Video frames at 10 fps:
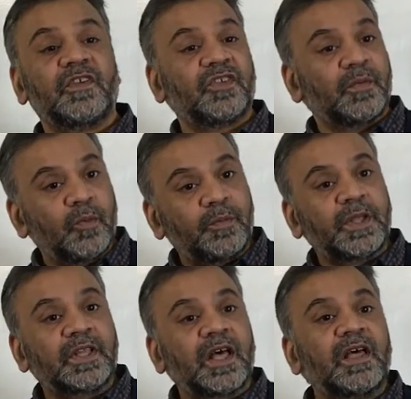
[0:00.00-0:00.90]
is the
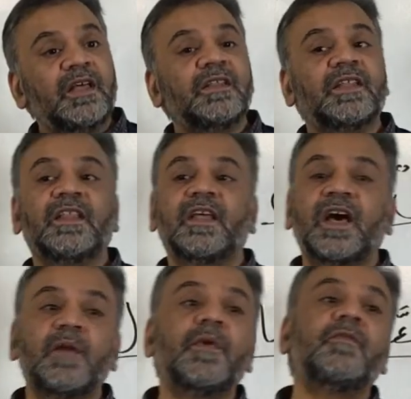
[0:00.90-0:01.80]
mubtada, then the
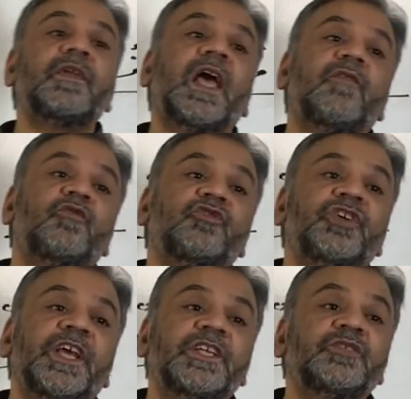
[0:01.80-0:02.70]
khabar will have to
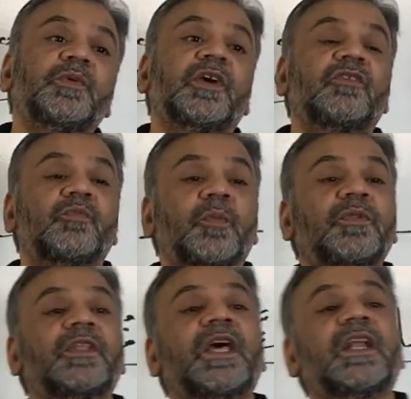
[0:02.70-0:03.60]
change, because
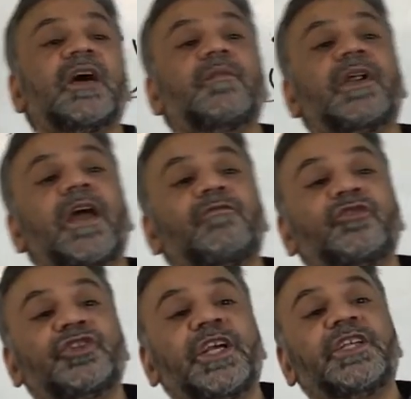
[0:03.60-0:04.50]
mubtada and khabar have
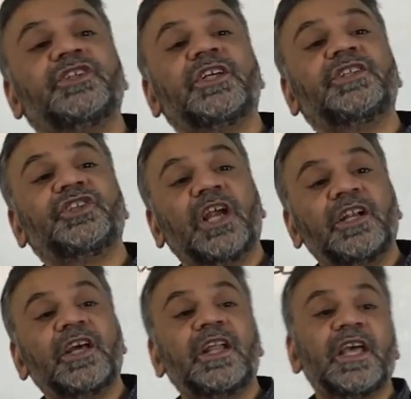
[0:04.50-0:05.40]
to change in
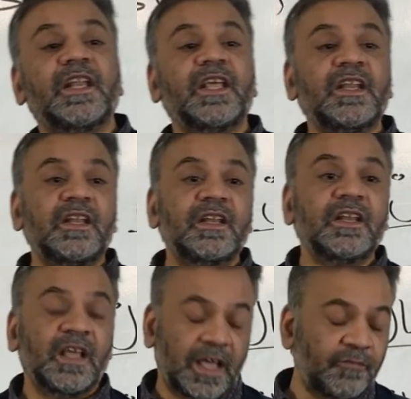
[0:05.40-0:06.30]
gender and in,
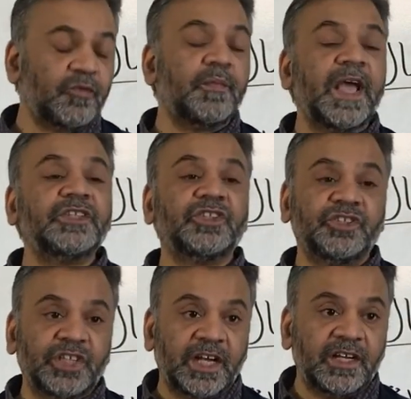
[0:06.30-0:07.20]
have to match
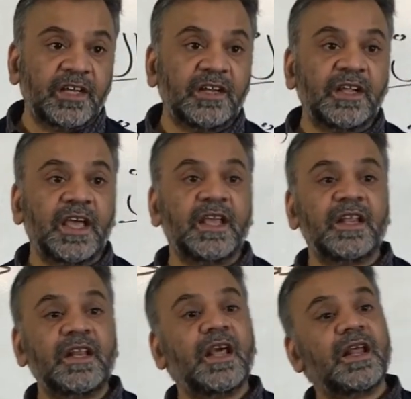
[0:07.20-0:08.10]
in gender and
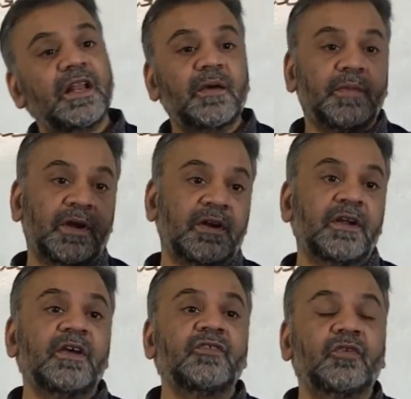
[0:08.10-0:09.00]
in number.
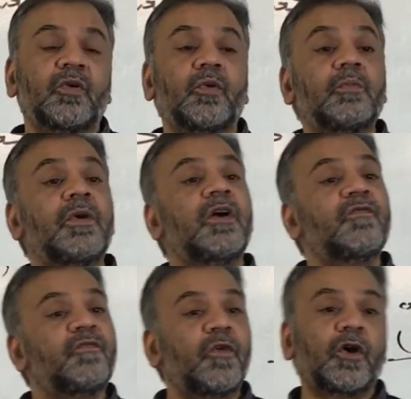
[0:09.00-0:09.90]
So, hum
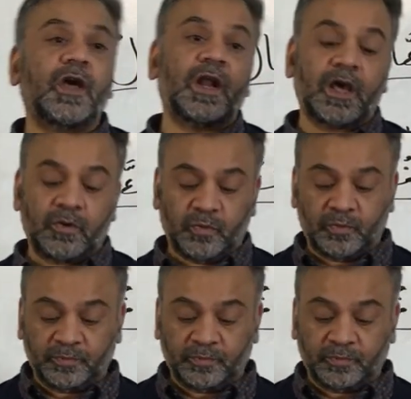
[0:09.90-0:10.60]
fuqara'u.